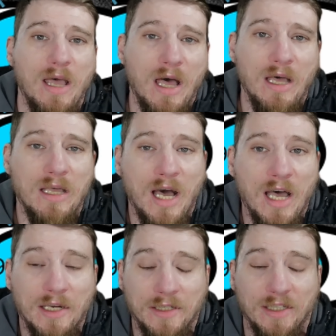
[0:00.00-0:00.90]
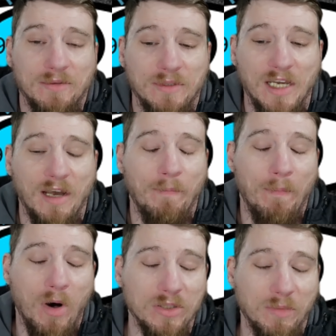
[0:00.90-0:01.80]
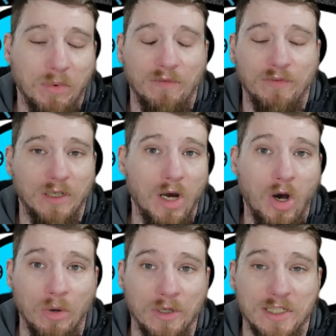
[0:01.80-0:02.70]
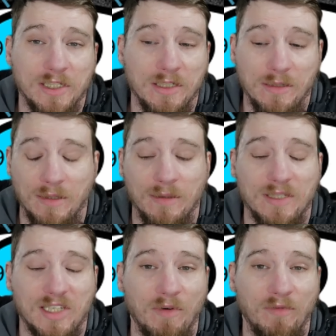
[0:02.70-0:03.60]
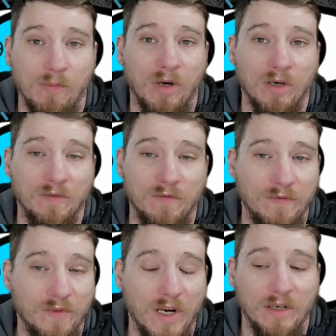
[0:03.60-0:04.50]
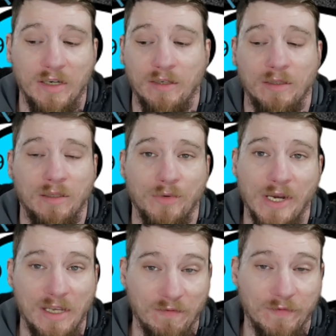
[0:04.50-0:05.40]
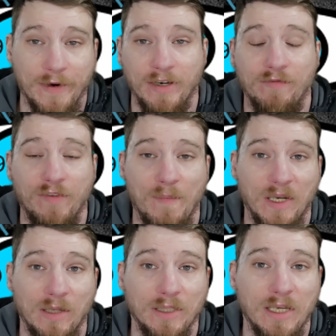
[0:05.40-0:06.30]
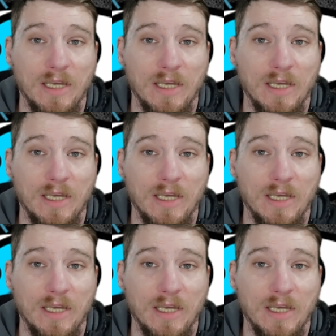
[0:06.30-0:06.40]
And they have multiple different colors. Some of them are very great, very feminine.